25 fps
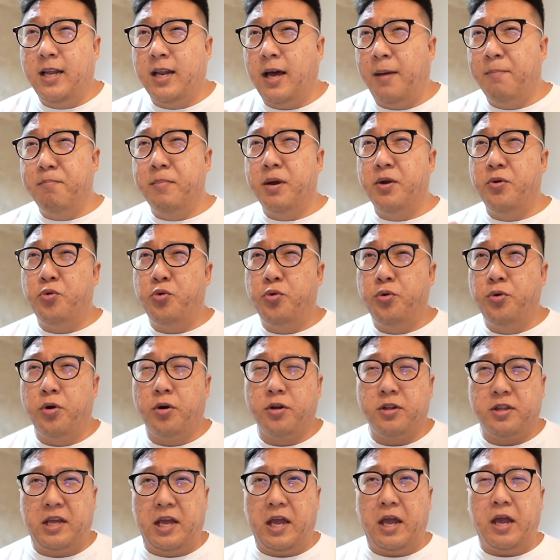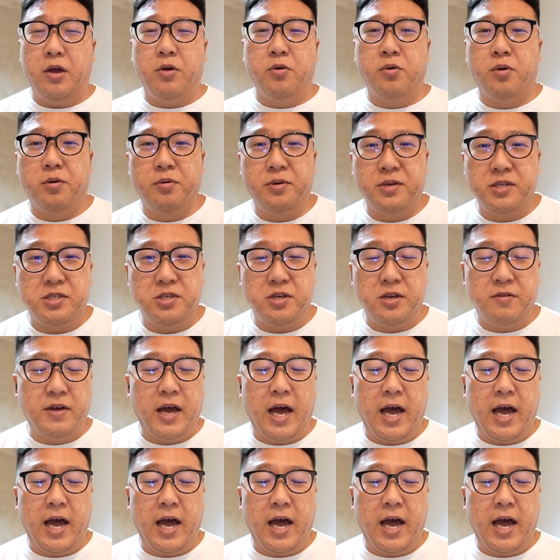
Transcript: like maroon or teal or whatever,